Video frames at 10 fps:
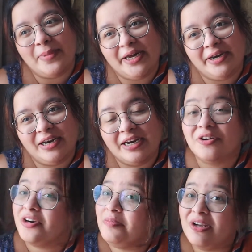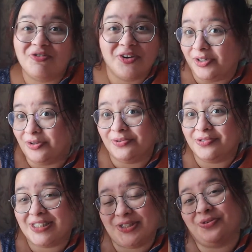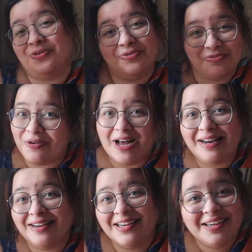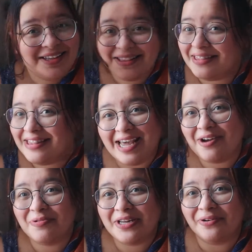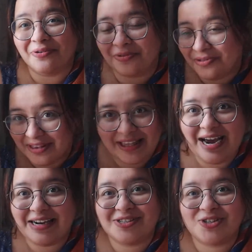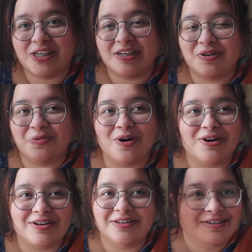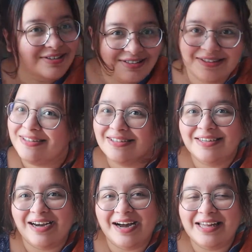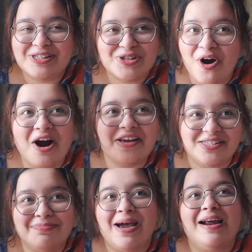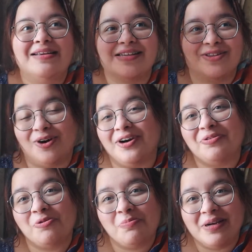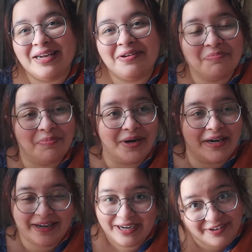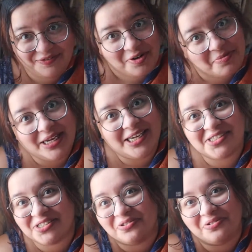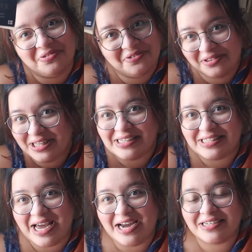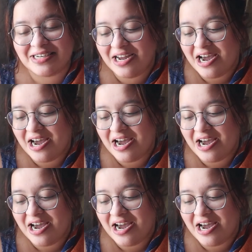but it could be for you. So, well, there we go. That is Treacle Walker. It's not as bad as I thought it would be, but it ain't for me, so there's that.